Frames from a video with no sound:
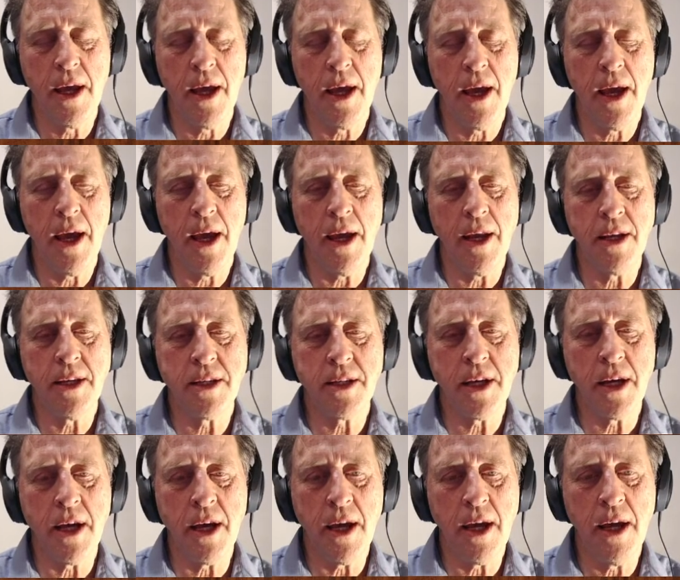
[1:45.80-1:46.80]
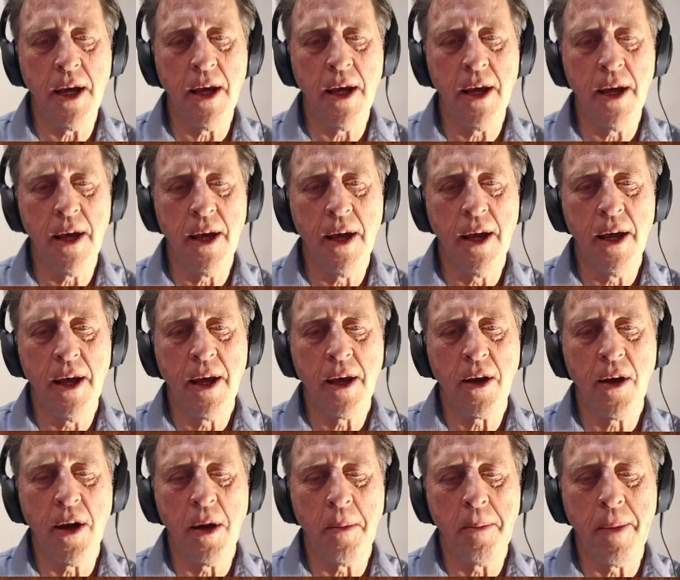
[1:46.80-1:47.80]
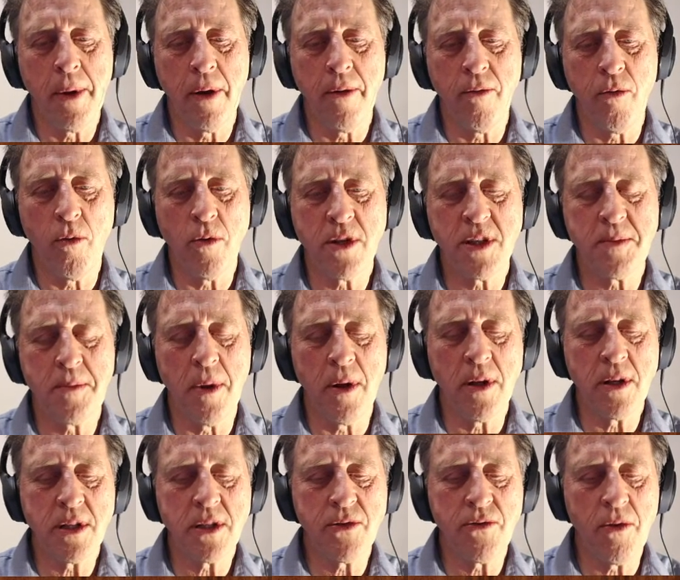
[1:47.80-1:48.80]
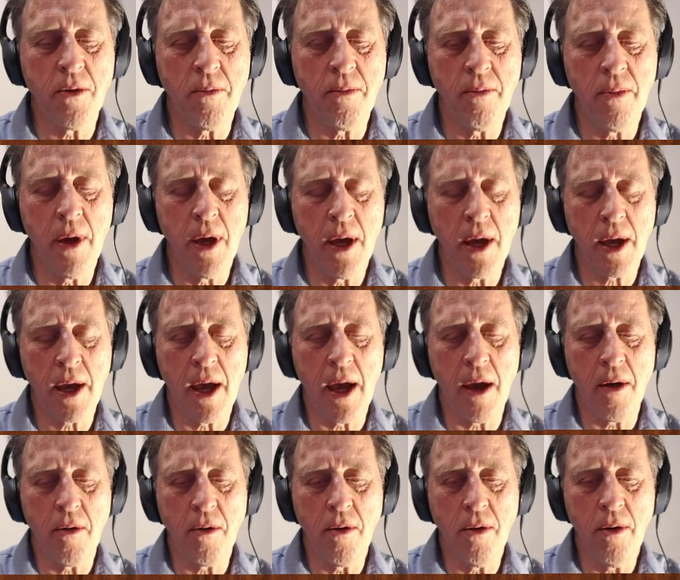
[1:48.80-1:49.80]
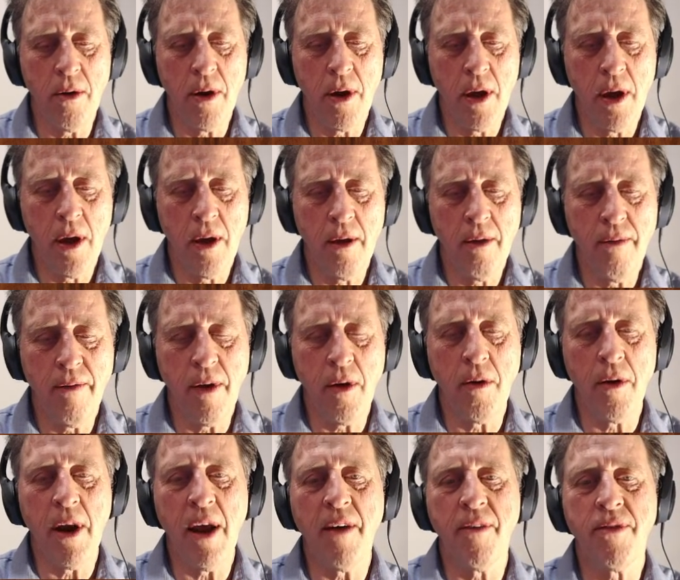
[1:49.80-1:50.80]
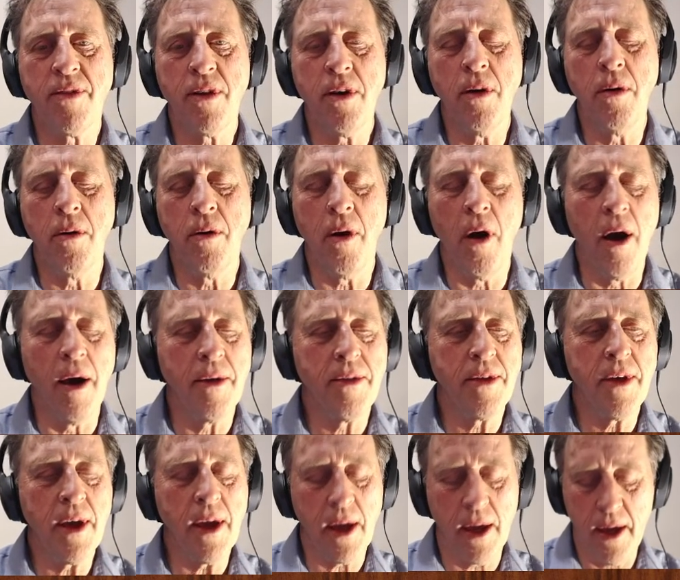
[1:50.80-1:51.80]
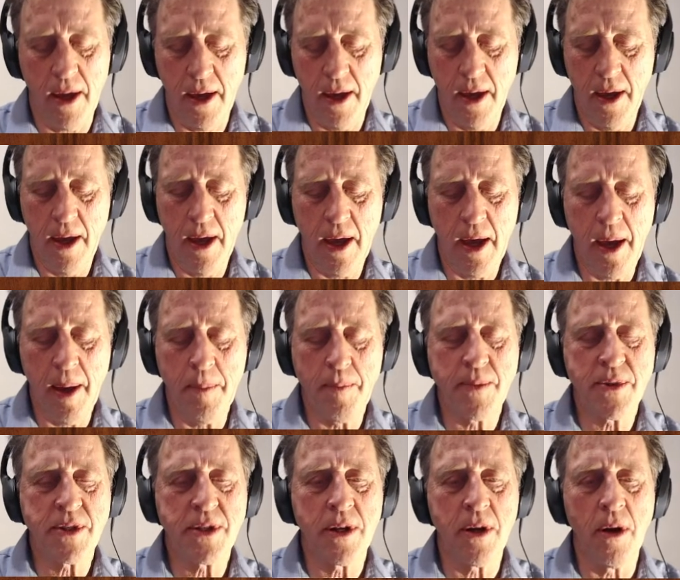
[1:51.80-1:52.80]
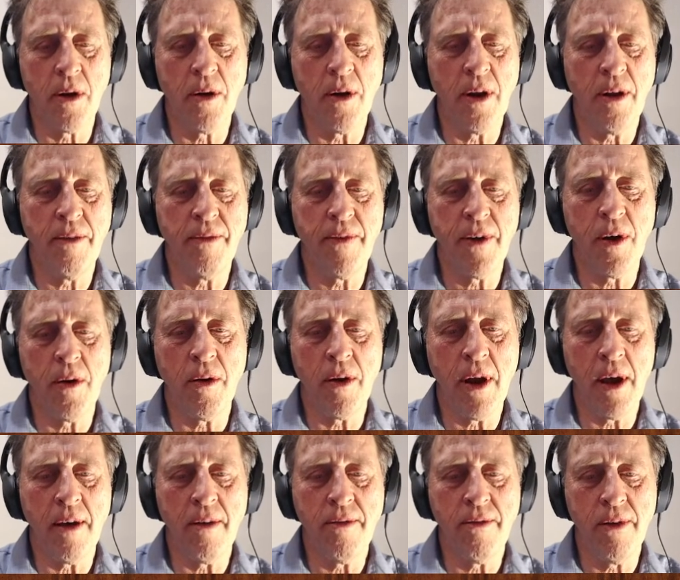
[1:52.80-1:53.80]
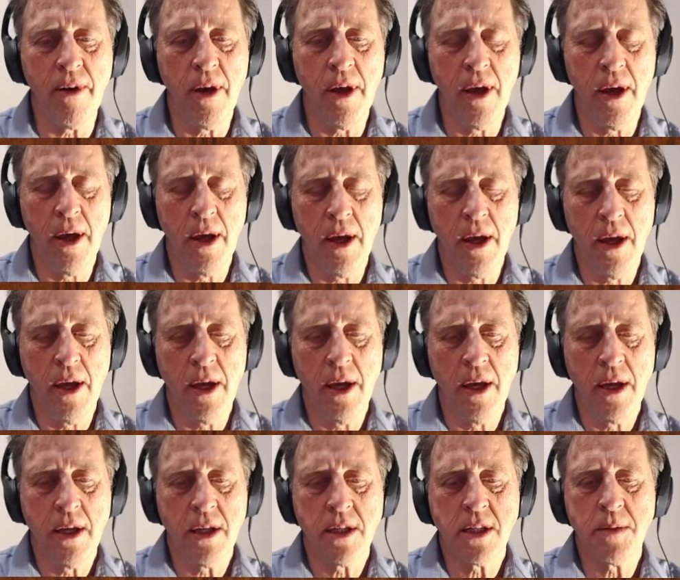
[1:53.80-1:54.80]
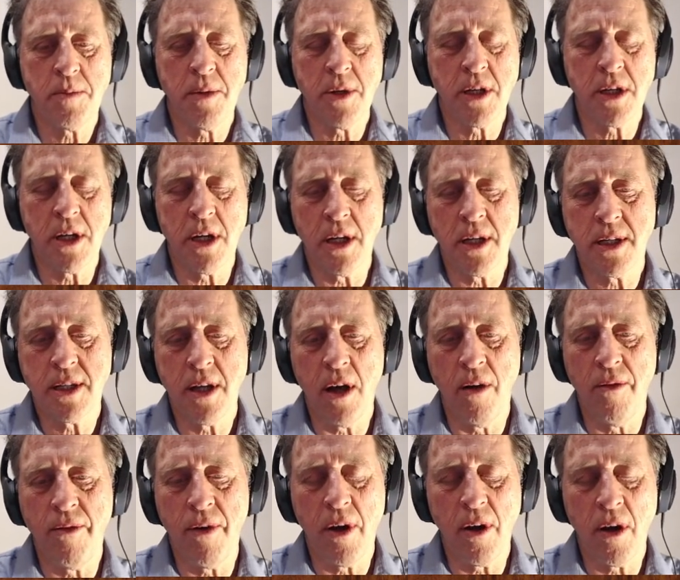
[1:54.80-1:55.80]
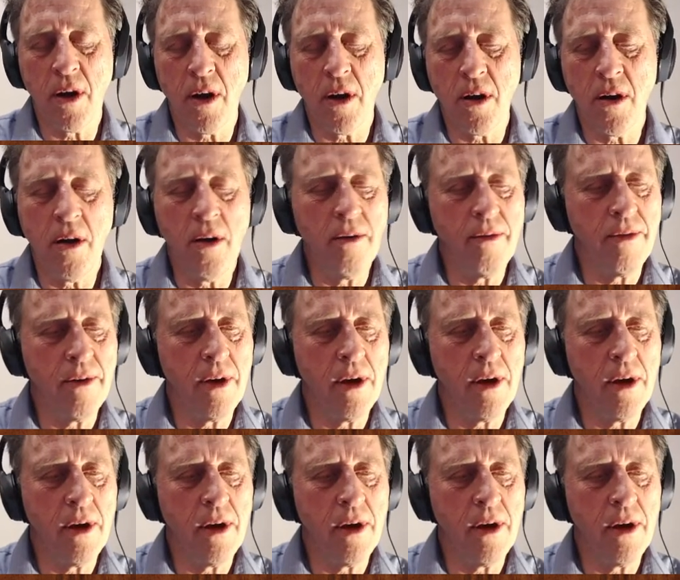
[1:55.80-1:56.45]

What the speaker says: and got a bit of a response from Hikaru. Fair enough too, I think. Absolutely fair enough. Especially a cell phone going off.